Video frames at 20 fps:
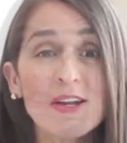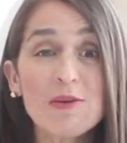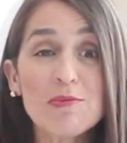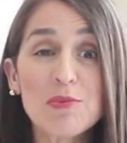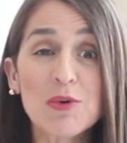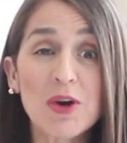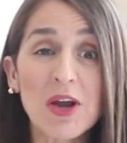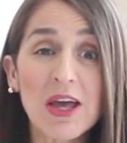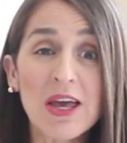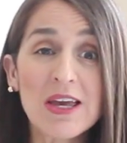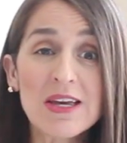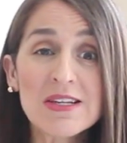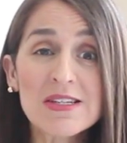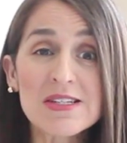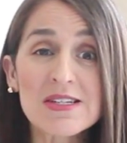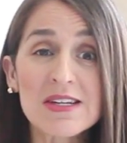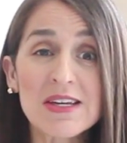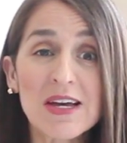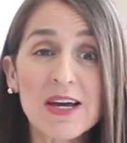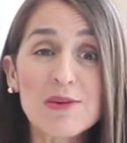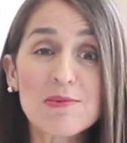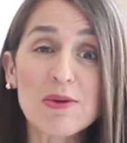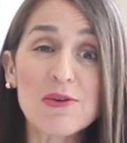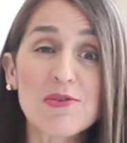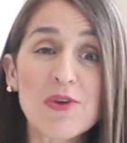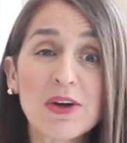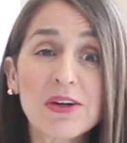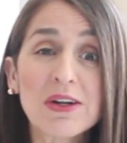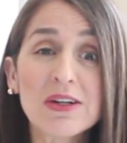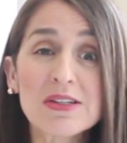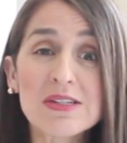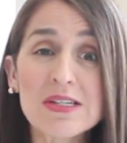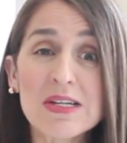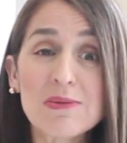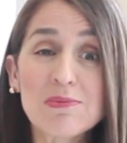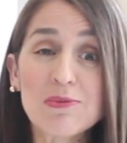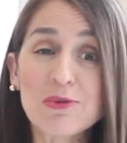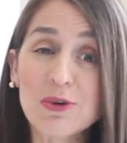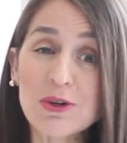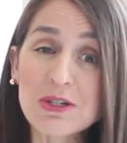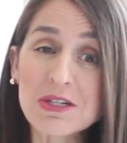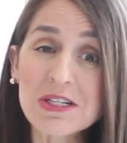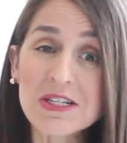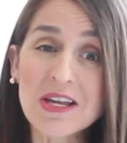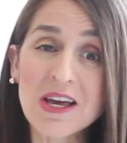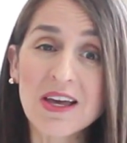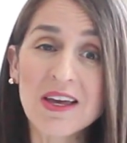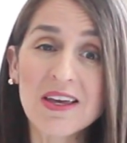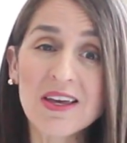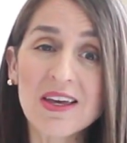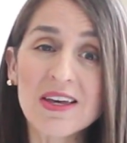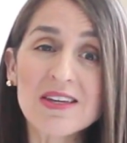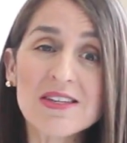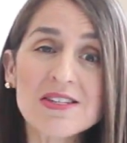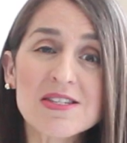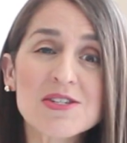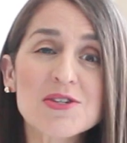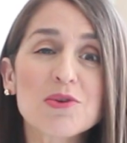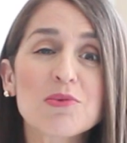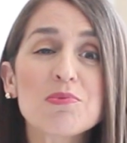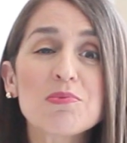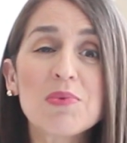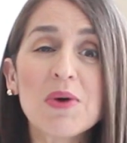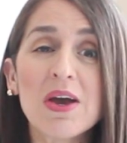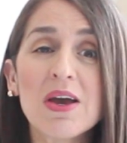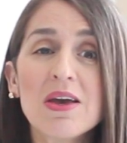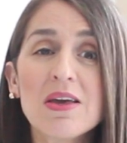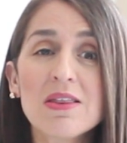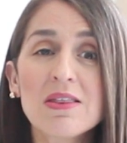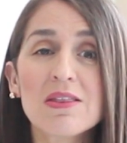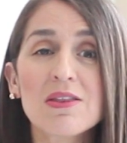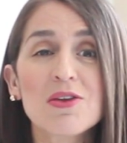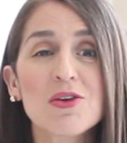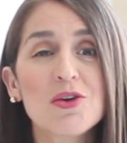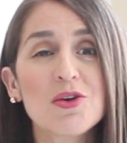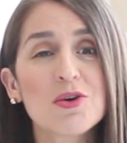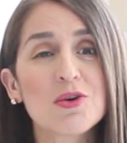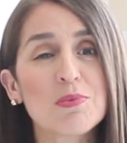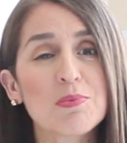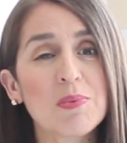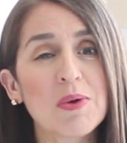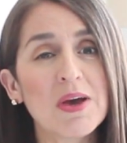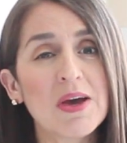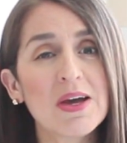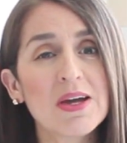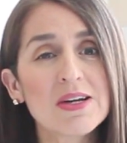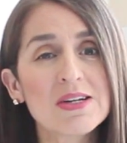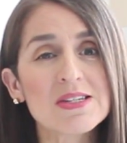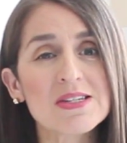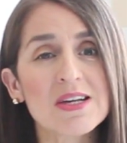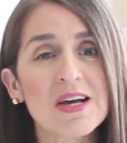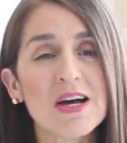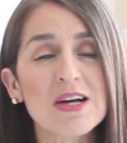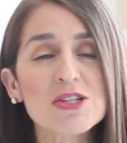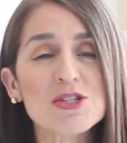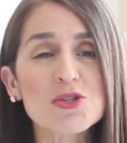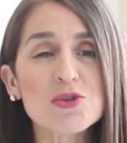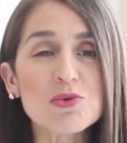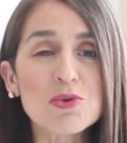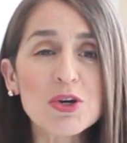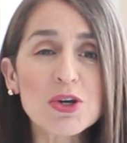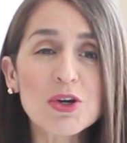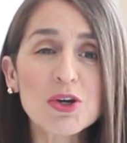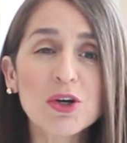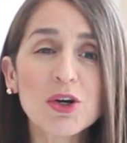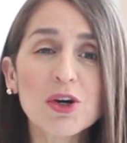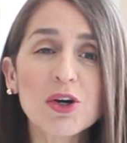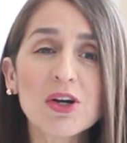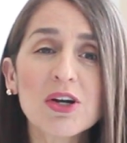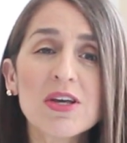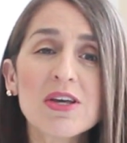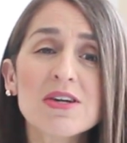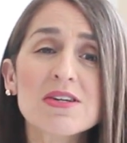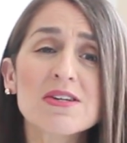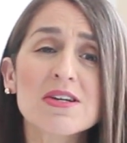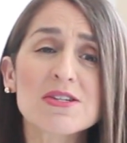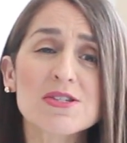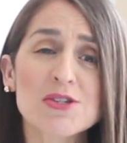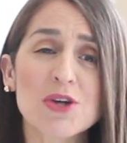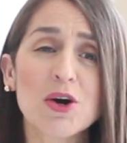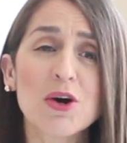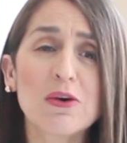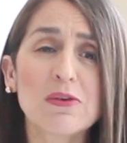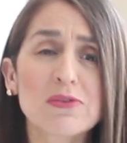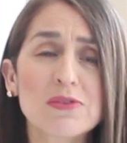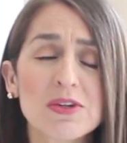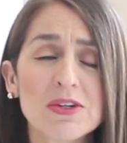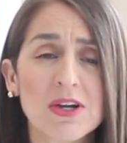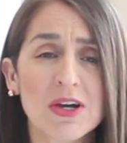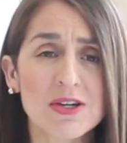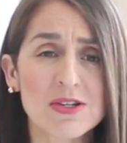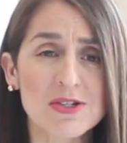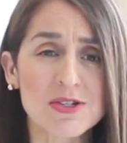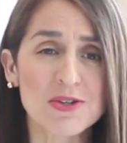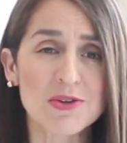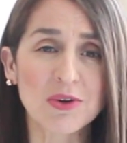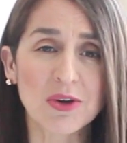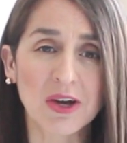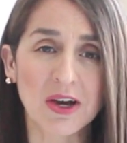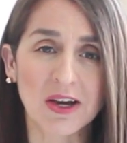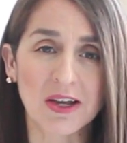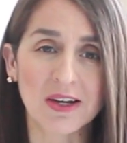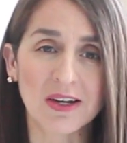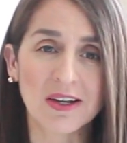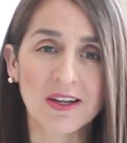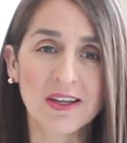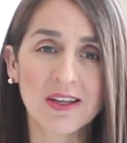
number 8, and my final tip for today, is to bathe your pet as regularly and as often as you can.